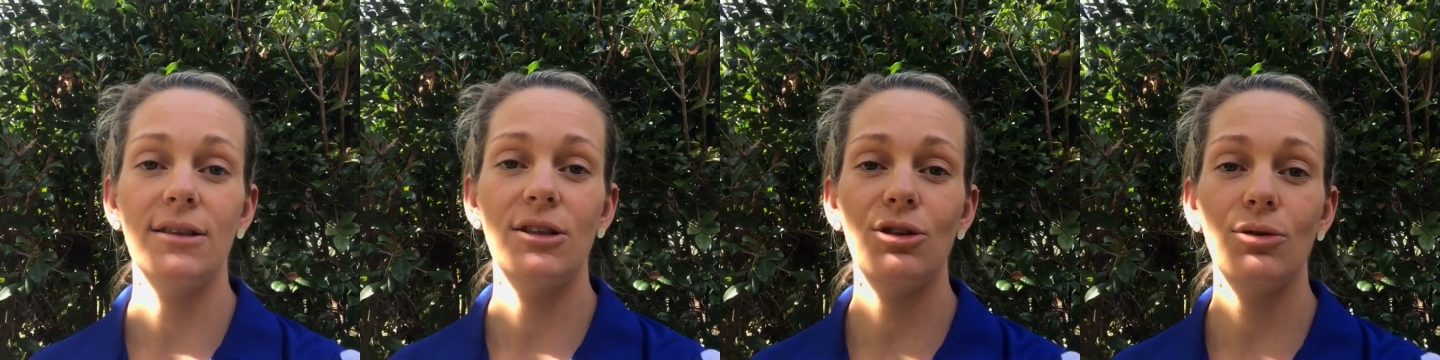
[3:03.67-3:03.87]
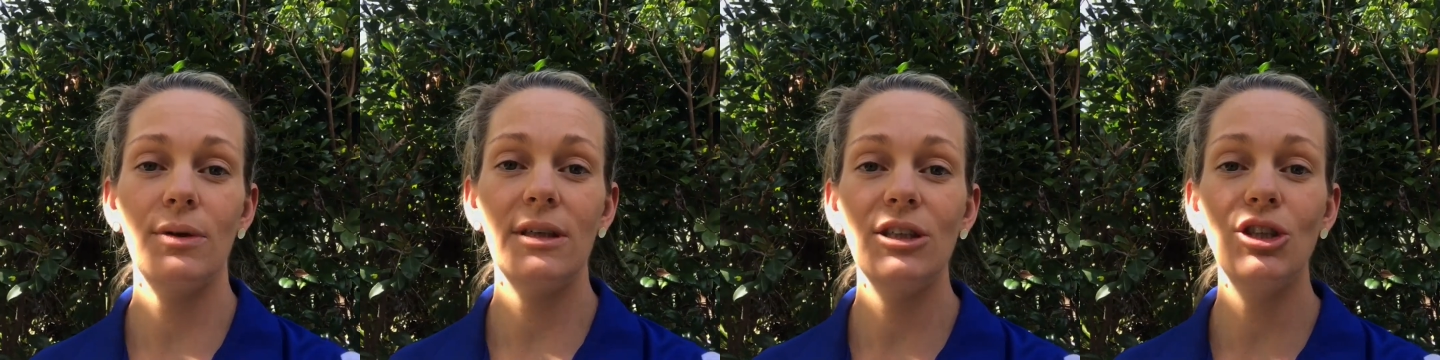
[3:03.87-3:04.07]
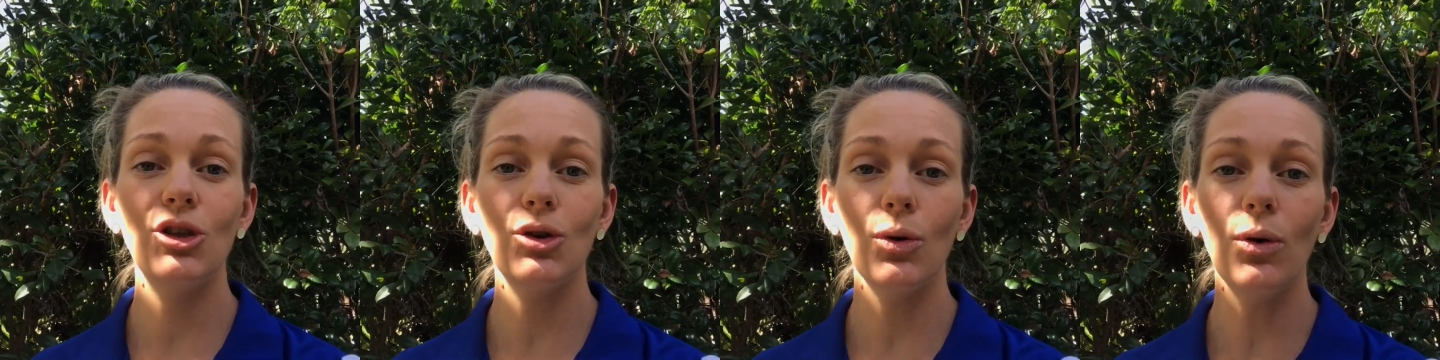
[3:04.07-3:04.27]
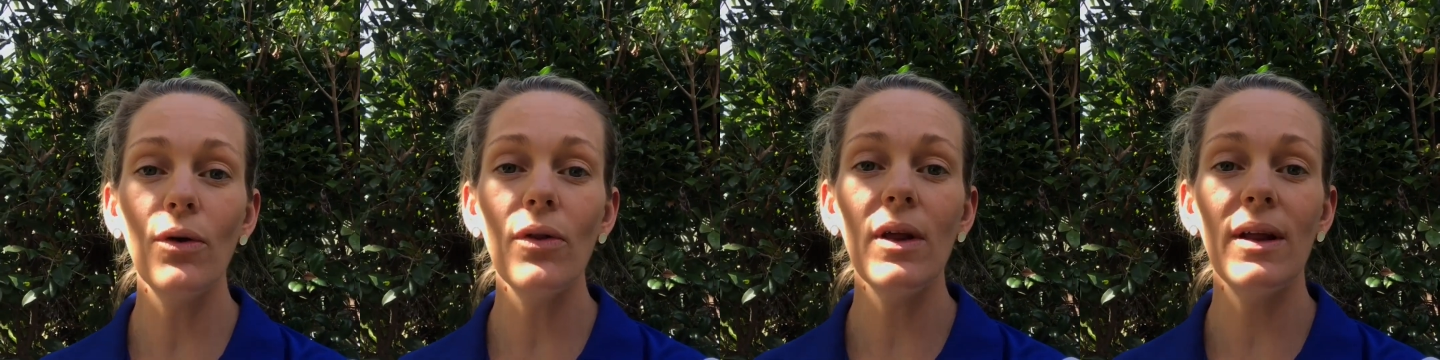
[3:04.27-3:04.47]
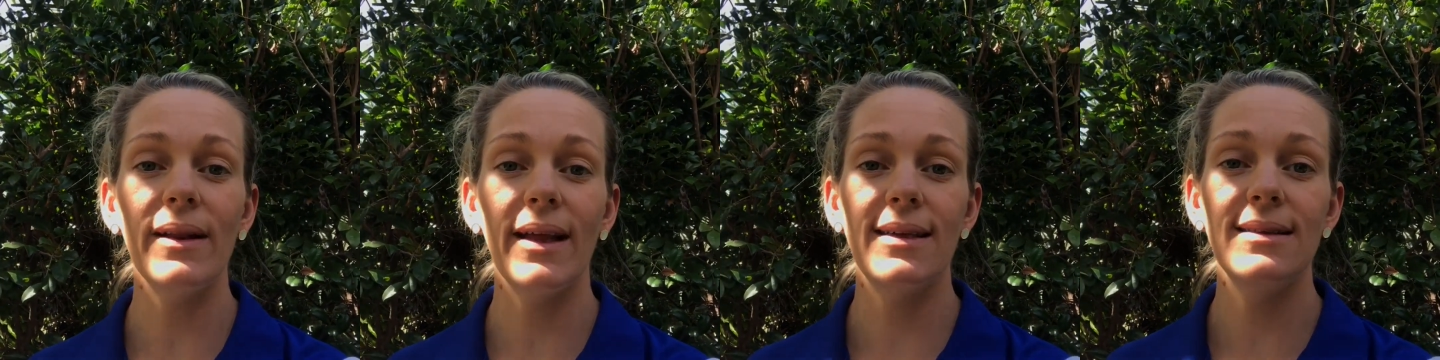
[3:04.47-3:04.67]
to ensure
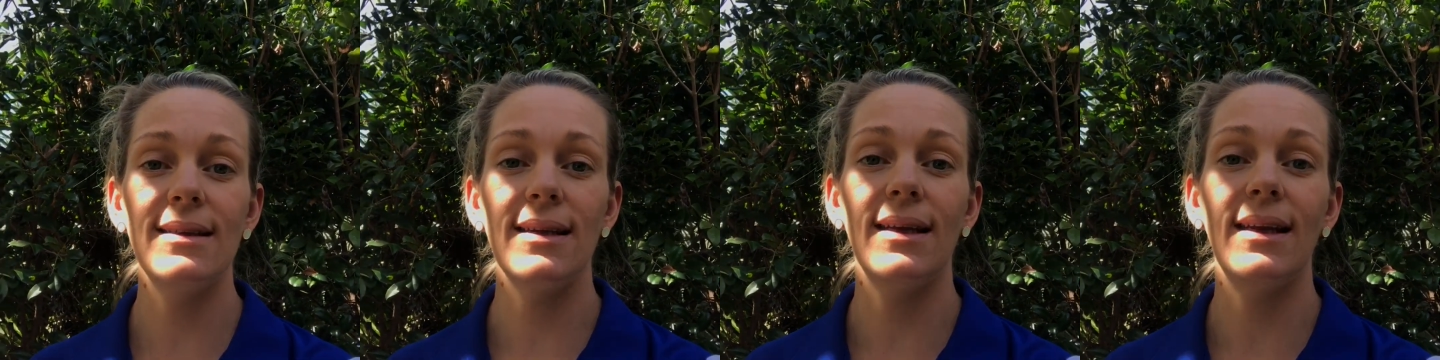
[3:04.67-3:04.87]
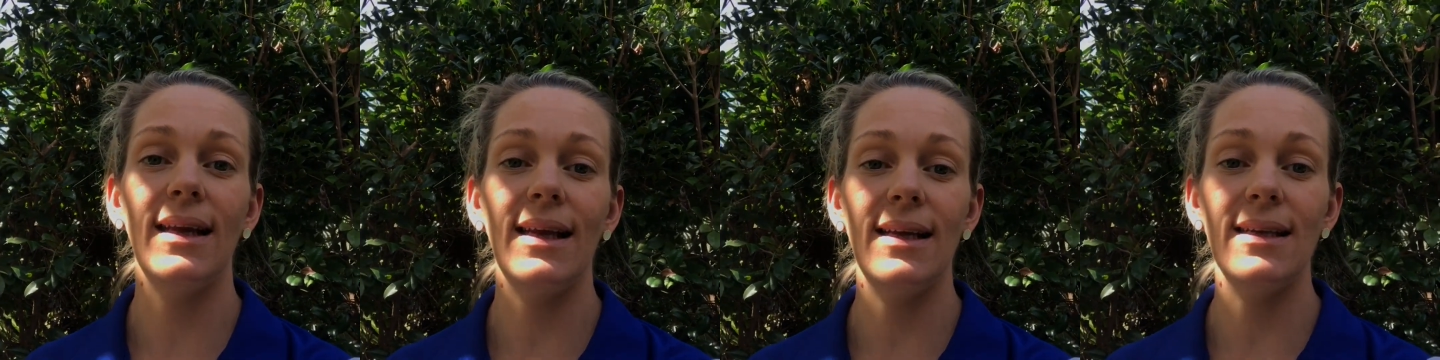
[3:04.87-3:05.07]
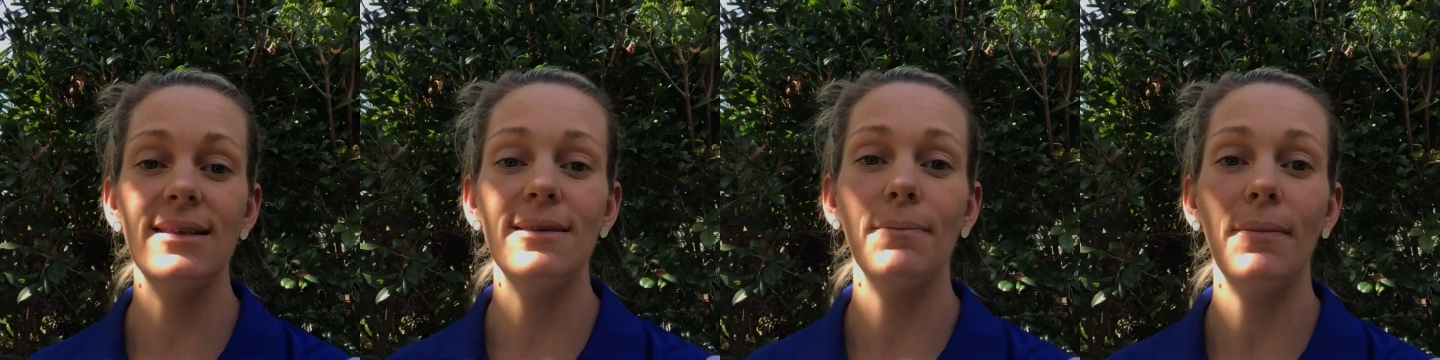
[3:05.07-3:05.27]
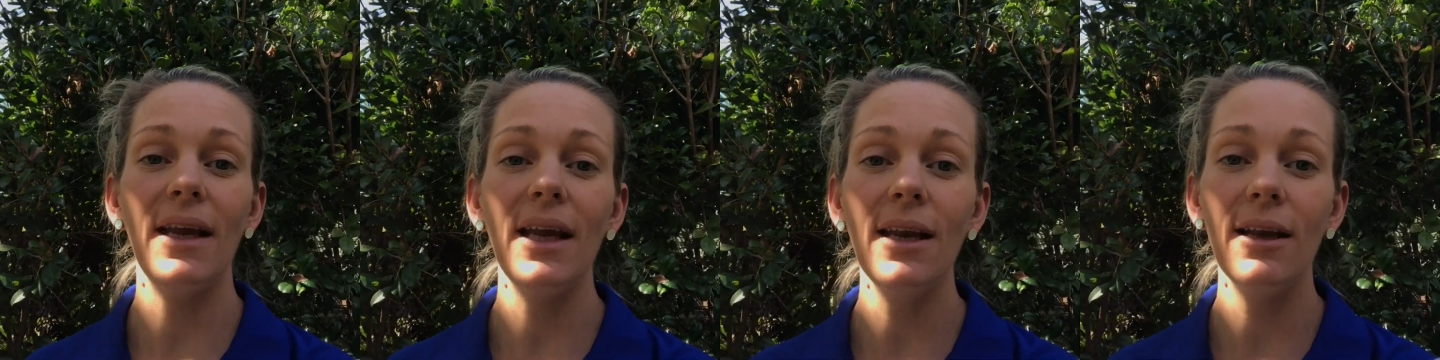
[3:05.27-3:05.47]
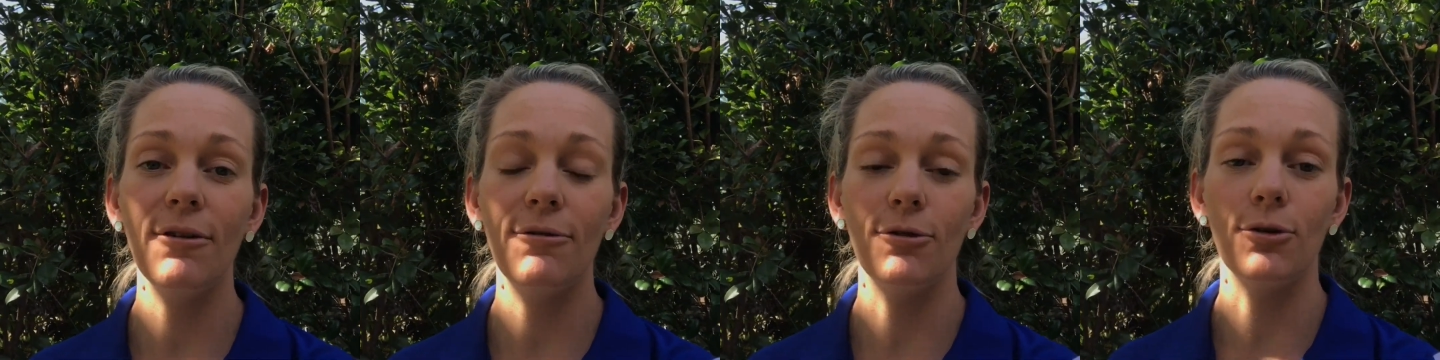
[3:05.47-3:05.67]
the lesson is
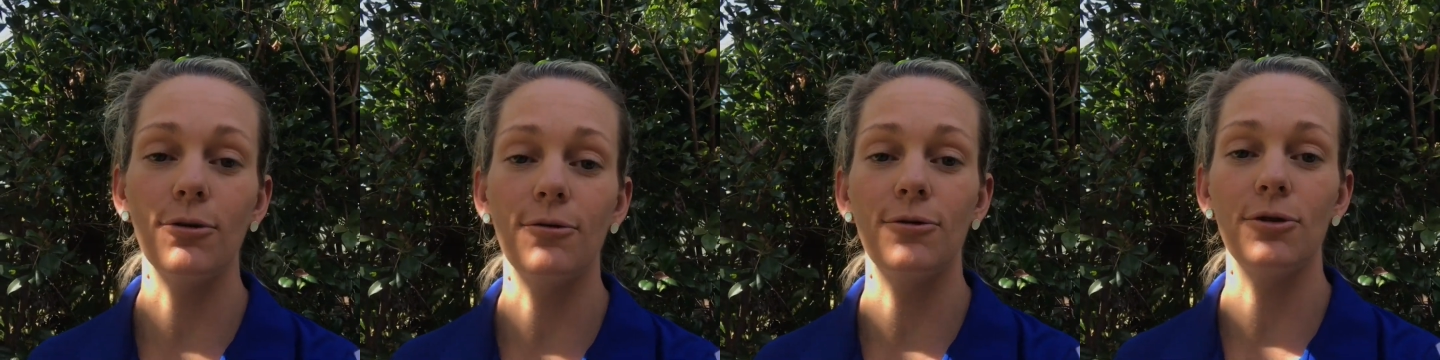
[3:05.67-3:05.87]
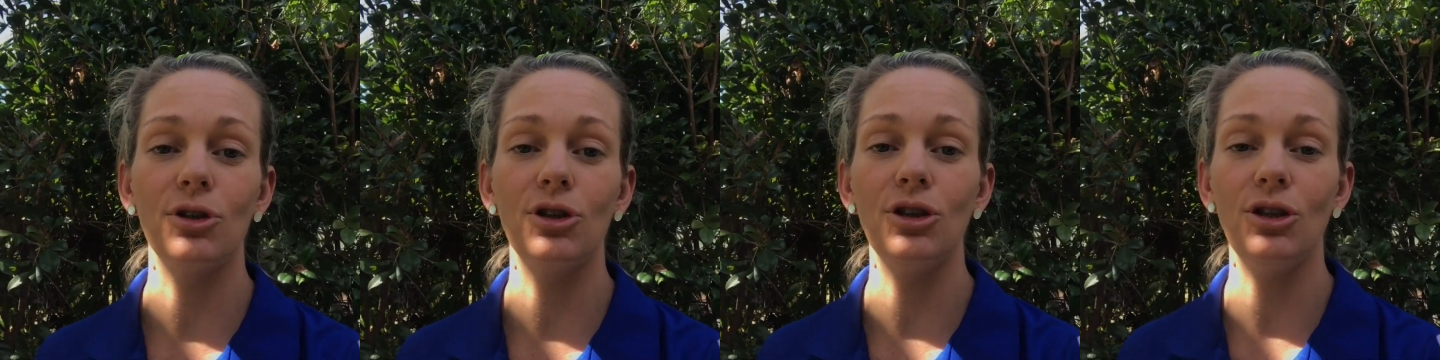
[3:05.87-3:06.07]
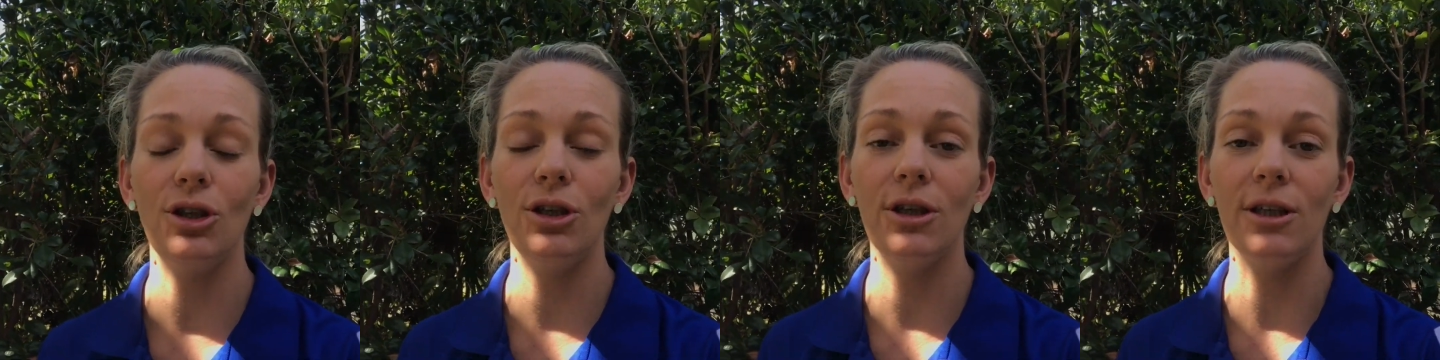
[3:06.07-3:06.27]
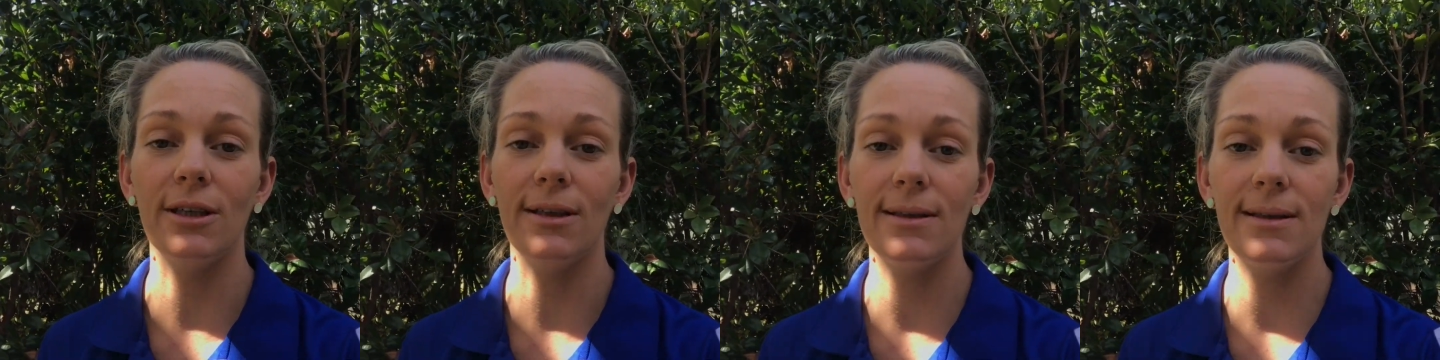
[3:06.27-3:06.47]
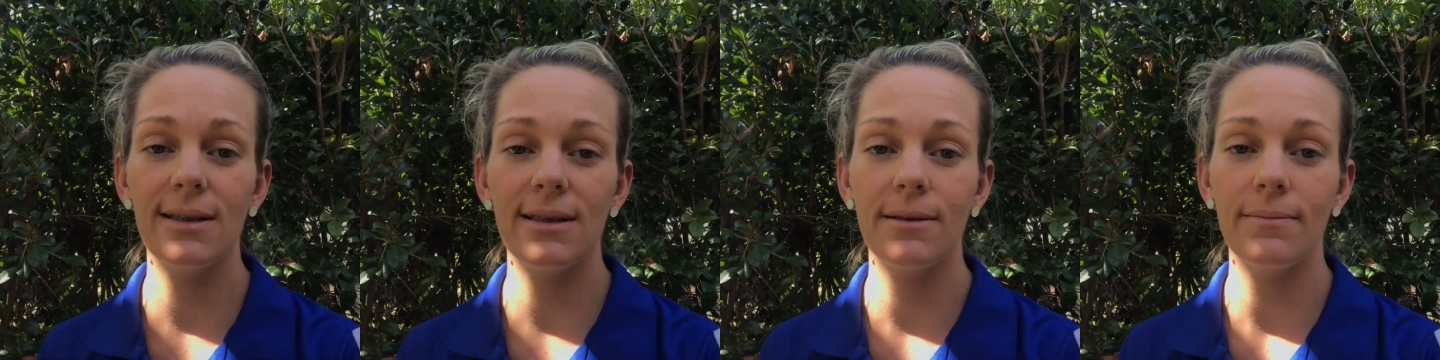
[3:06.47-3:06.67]
meaningful for
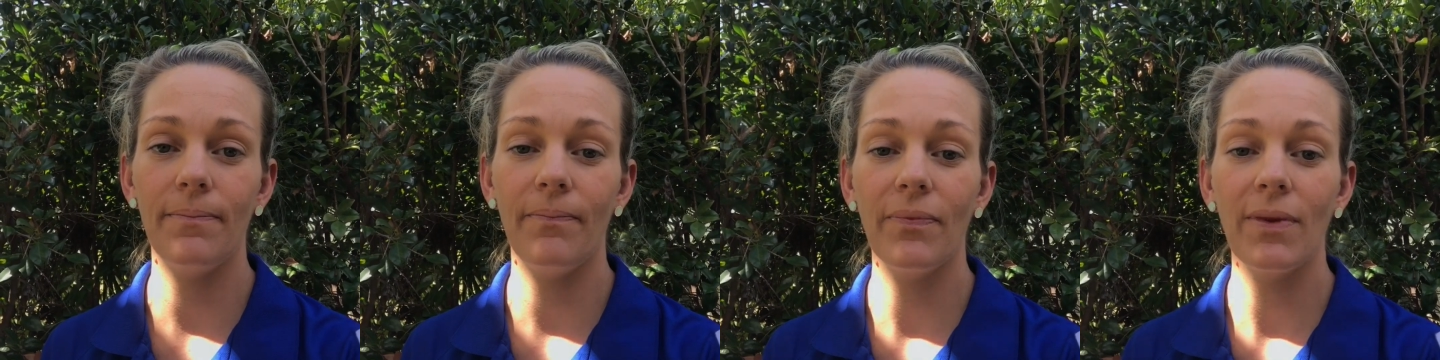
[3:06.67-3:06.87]
students.